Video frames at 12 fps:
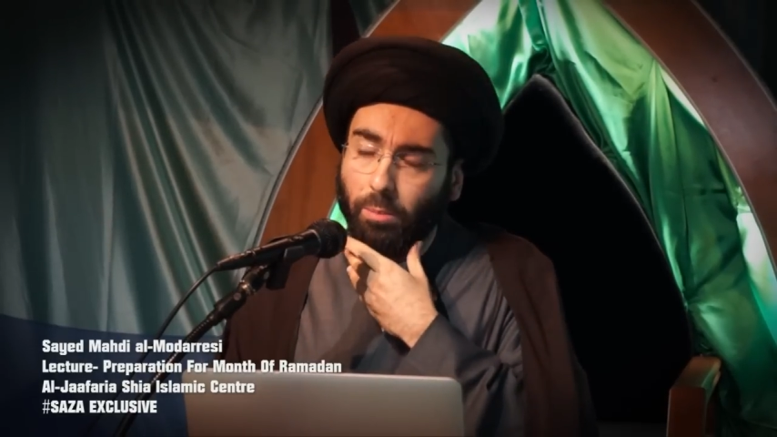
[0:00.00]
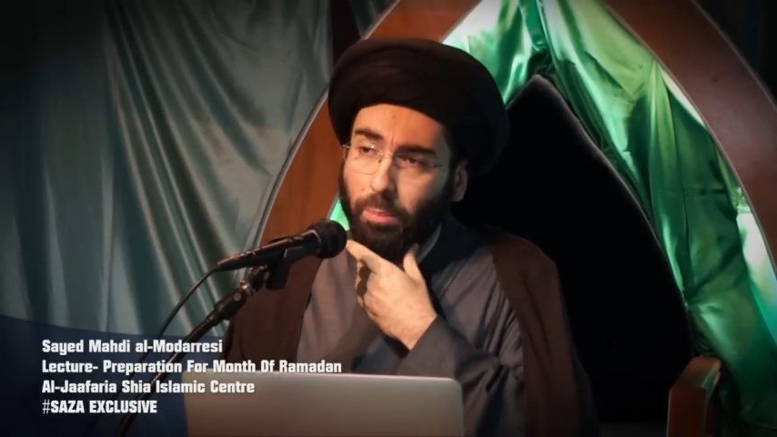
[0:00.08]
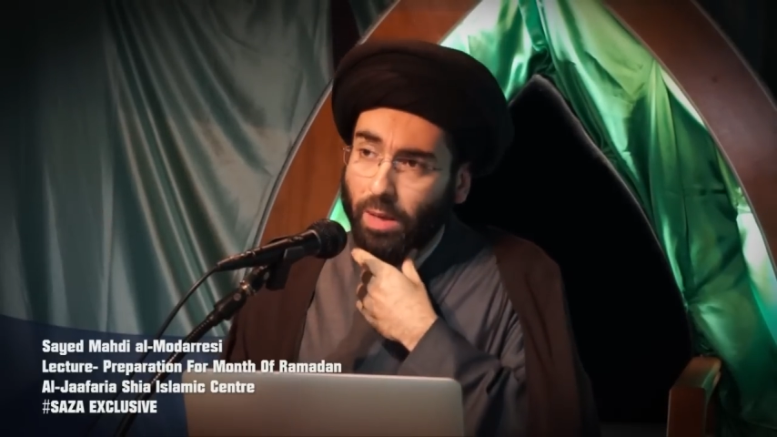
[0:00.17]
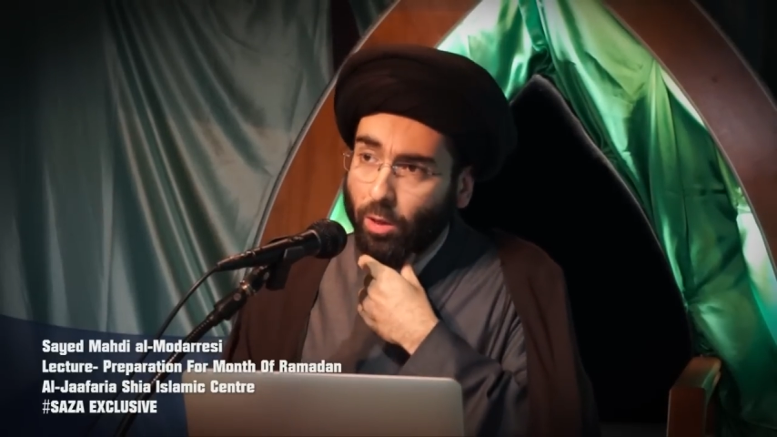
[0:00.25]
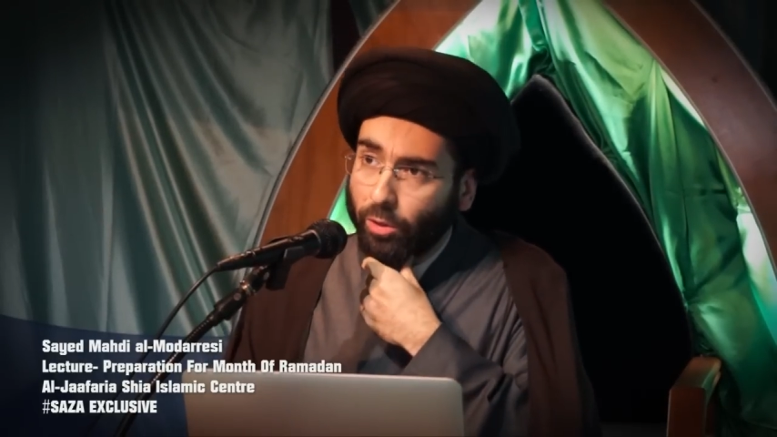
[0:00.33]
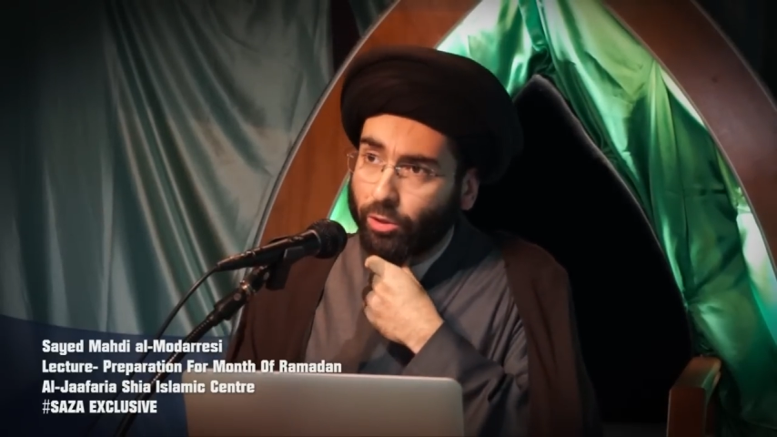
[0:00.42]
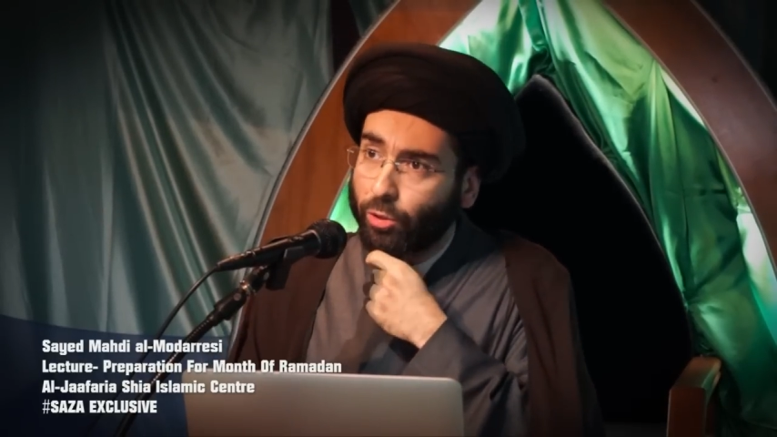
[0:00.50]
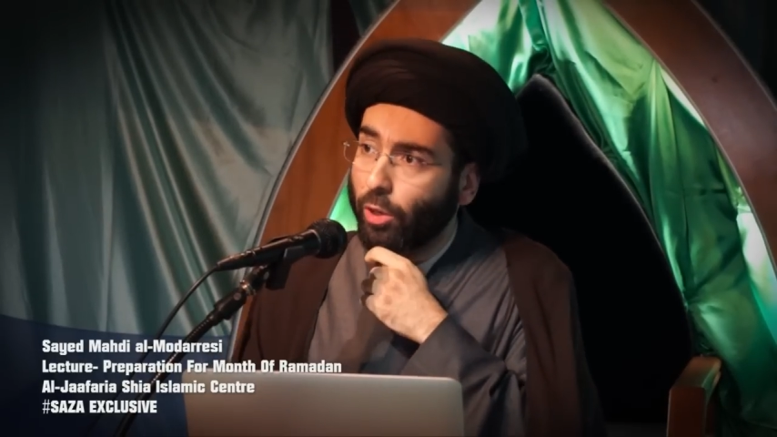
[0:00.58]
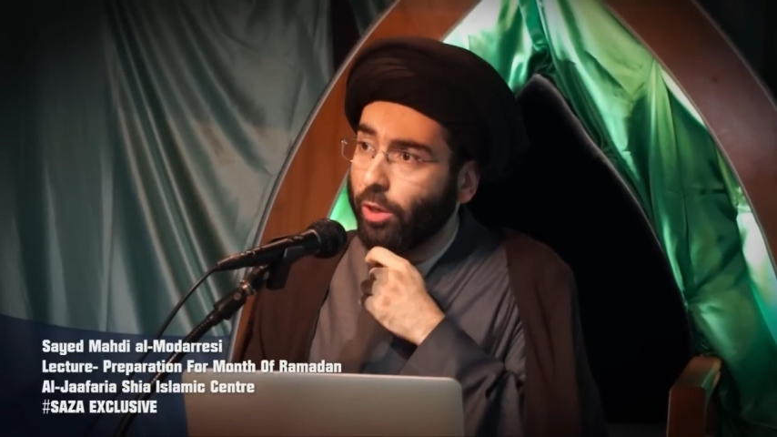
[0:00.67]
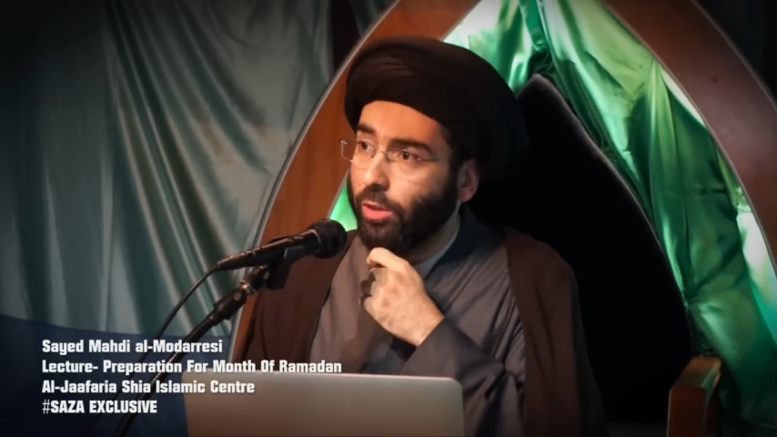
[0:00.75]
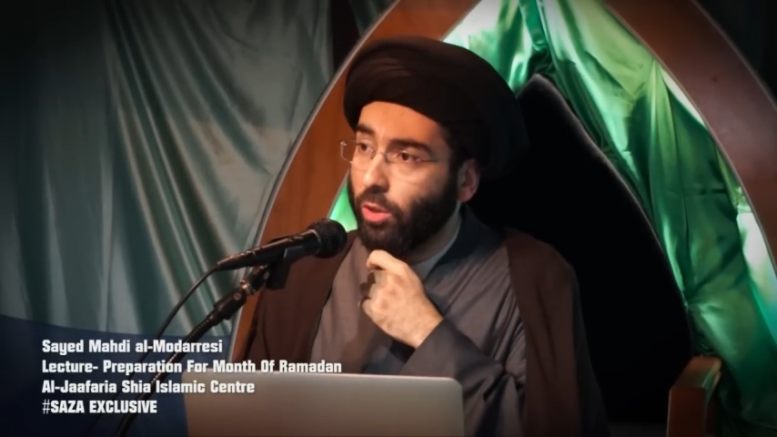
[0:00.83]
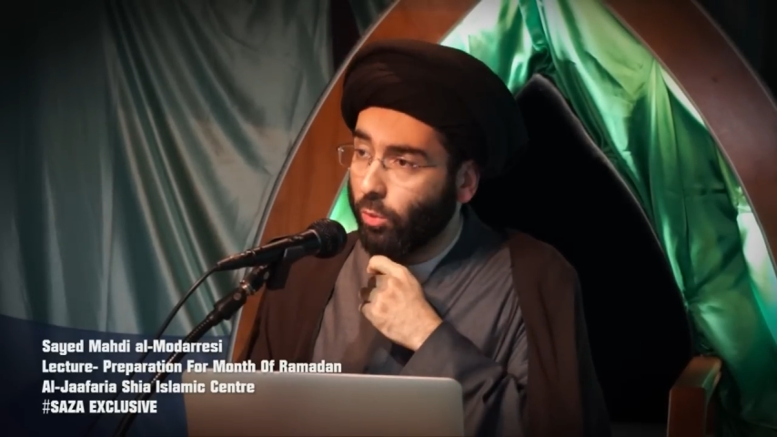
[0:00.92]
beard
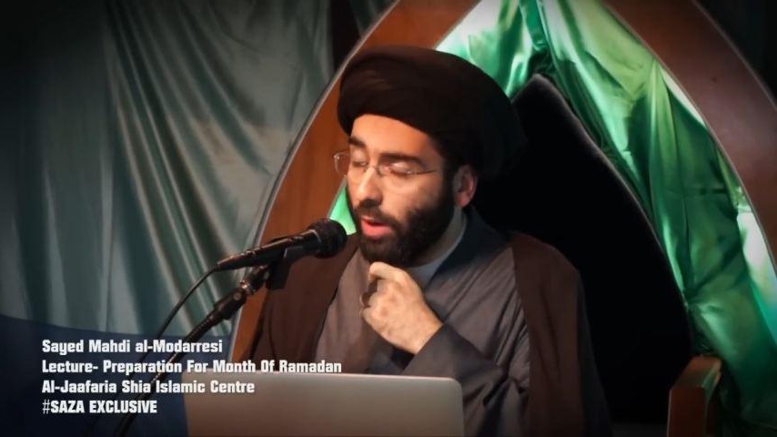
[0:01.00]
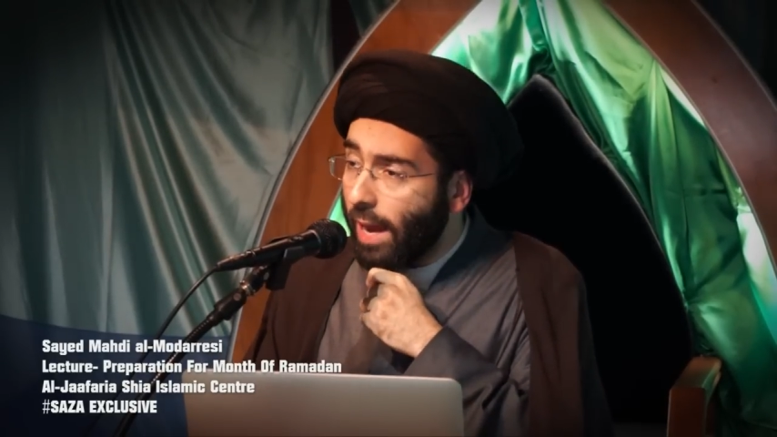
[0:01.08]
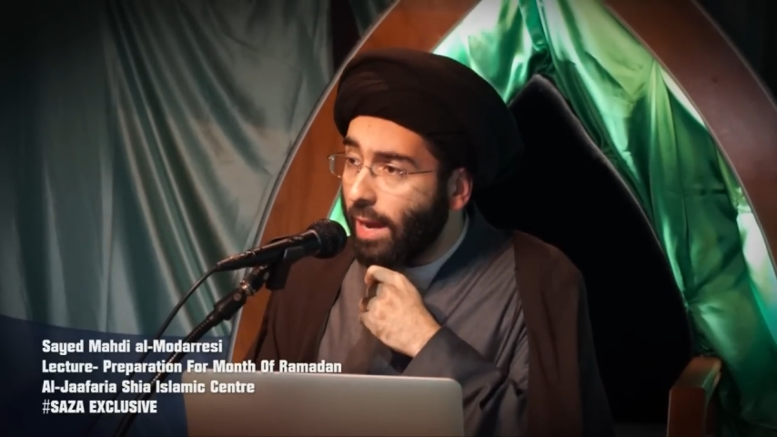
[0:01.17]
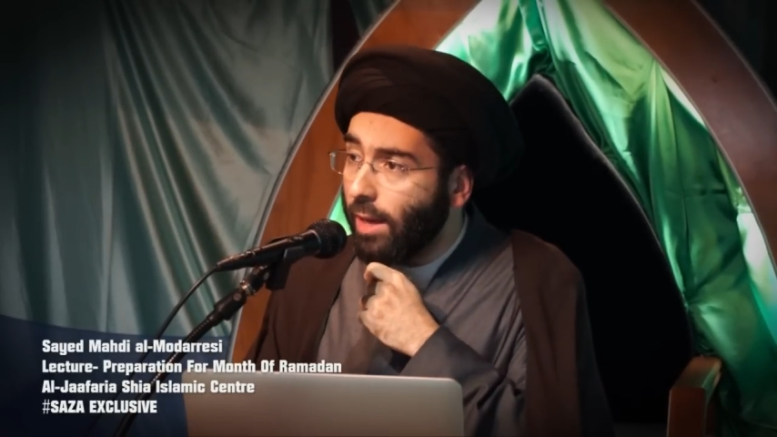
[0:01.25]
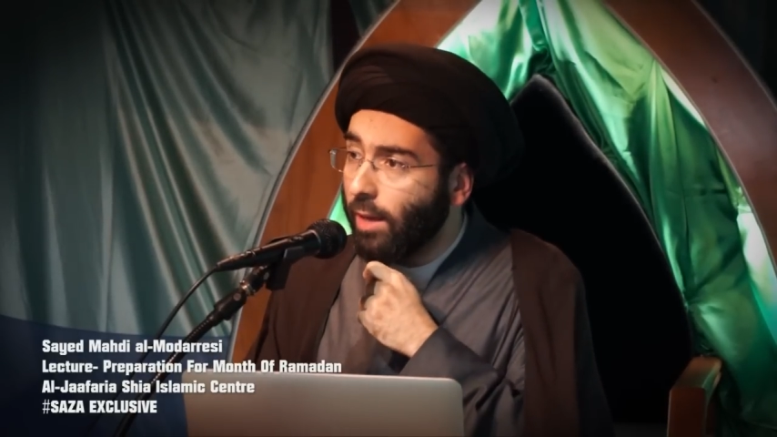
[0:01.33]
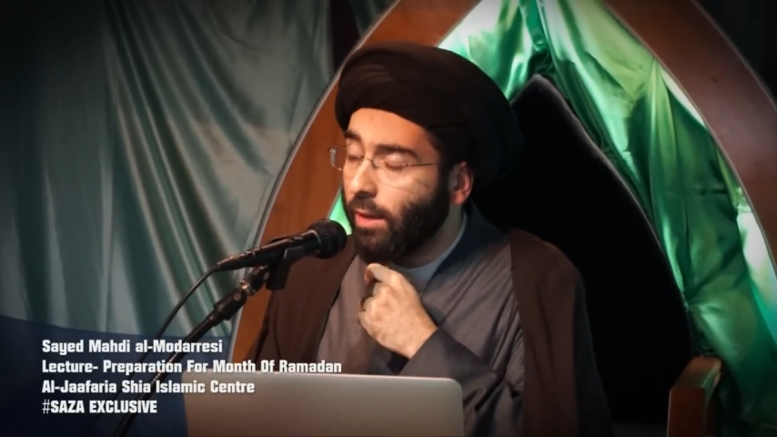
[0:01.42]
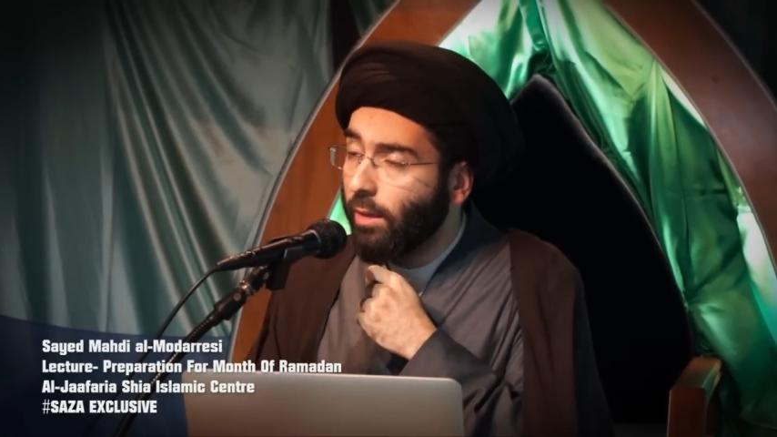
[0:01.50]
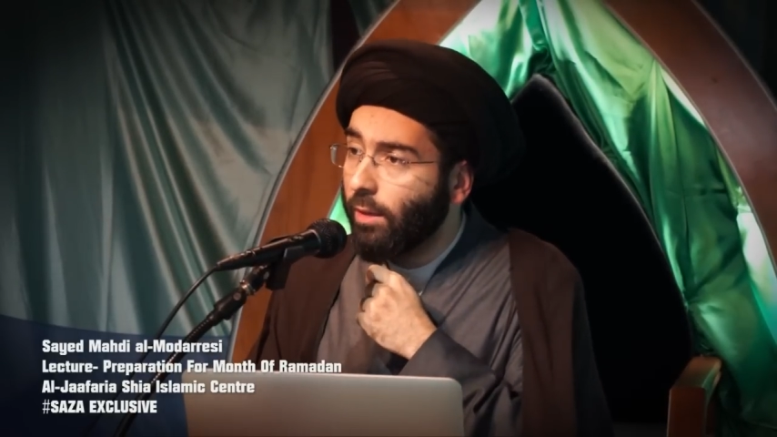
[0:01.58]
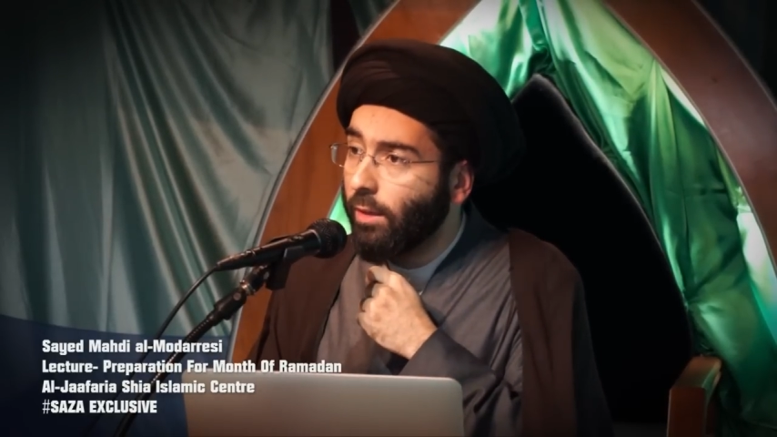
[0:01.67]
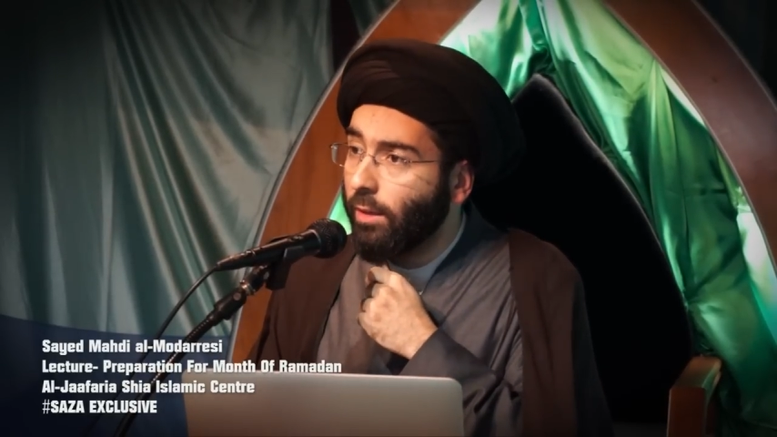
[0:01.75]
turned gray,